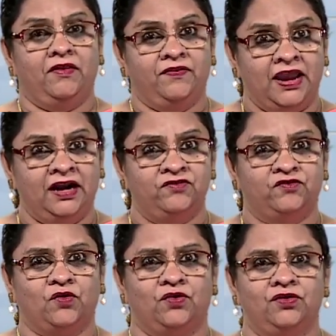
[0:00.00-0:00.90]

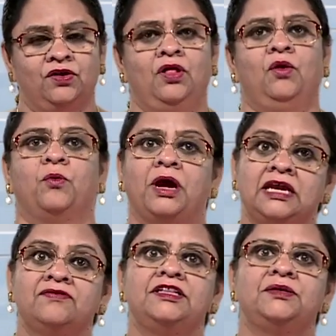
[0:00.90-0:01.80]
Therefore,
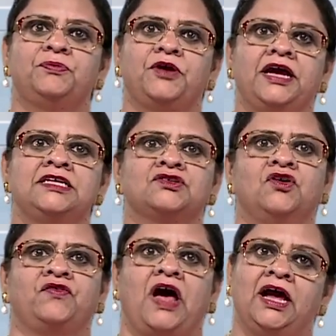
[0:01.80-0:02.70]
whenever the price
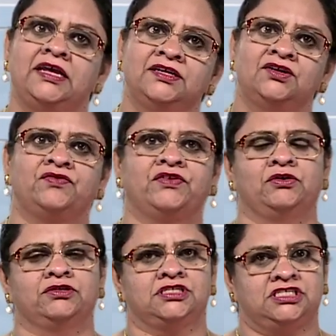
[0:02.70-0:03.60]
of either of the
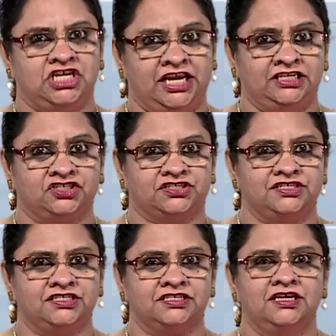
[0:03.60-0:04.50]
goods
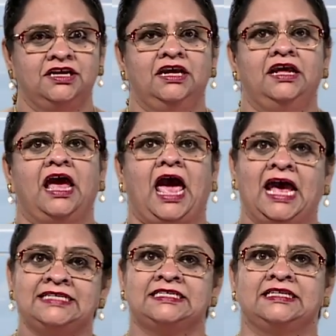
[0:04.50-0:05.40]
changes,
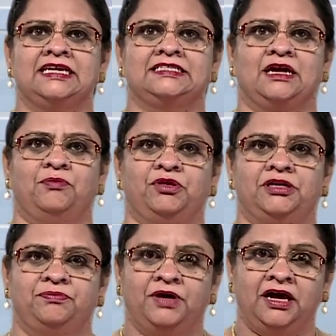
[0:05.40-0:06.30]
as in the example
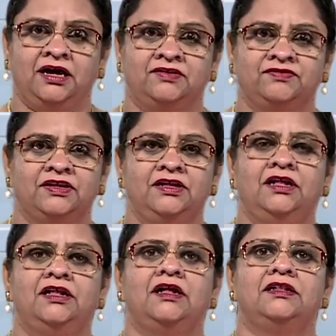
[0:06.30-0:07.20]
above,
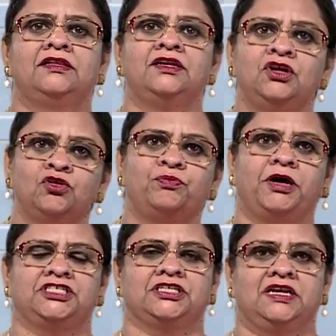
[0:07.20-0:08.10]
the new
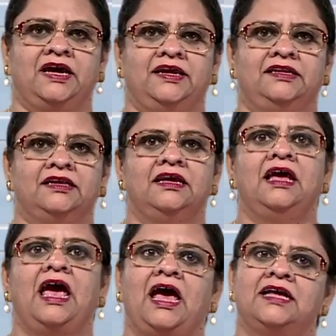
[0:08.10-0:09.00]
budget line
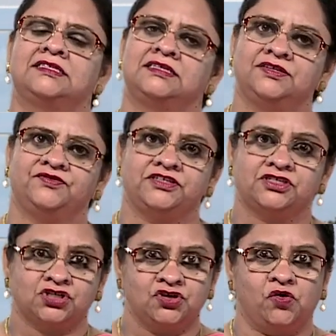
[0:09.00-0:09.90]
has a different
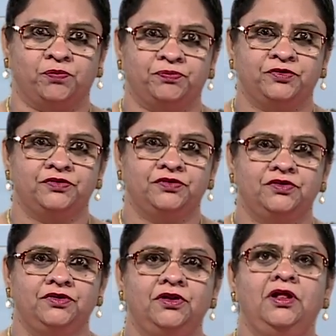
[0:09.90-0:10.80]
slope.
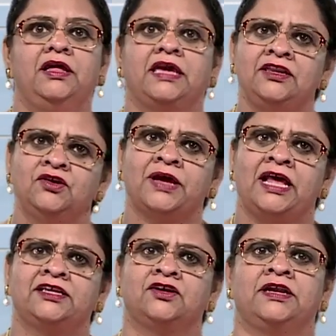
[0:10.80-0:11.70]
Can you
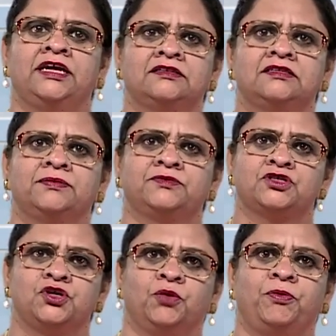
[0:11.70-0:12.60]
calculate the
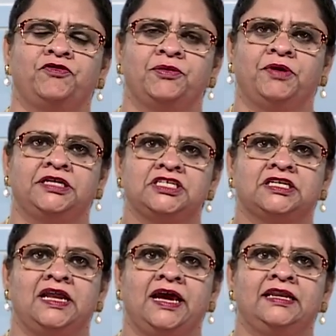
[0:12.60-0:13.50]
slope of the
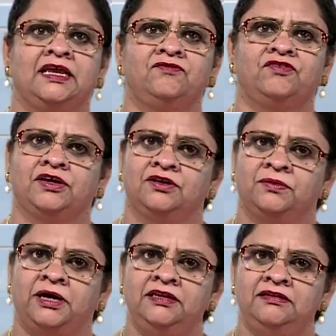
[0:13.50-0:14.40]
budget line in figure
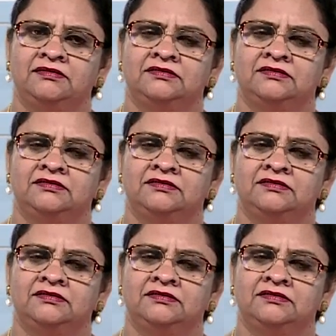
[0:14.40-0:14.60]
1?